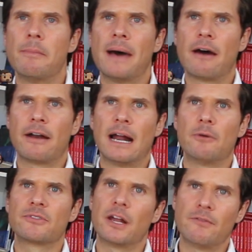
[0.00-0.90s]
about, and I
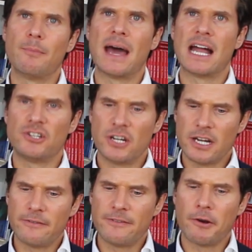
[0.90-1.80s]
was kind of
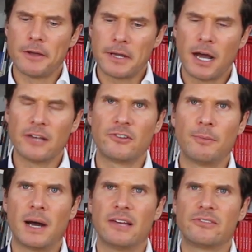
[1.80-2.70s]
imagining a very
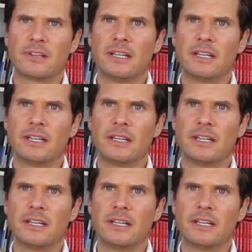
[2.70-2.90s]
customized